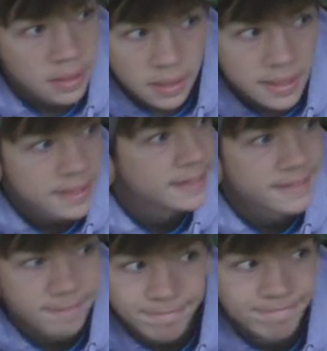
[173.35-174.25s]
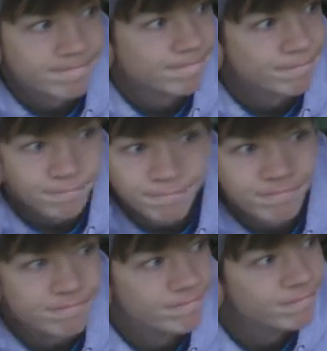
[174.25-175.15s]
I was like, Come on,
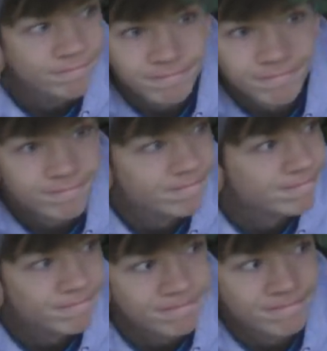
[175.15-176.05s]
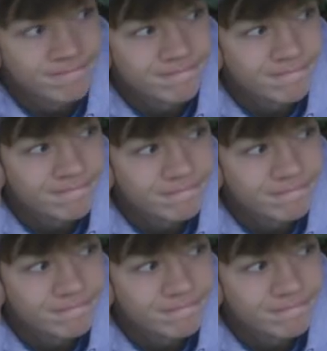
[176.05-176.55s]
man. Come here.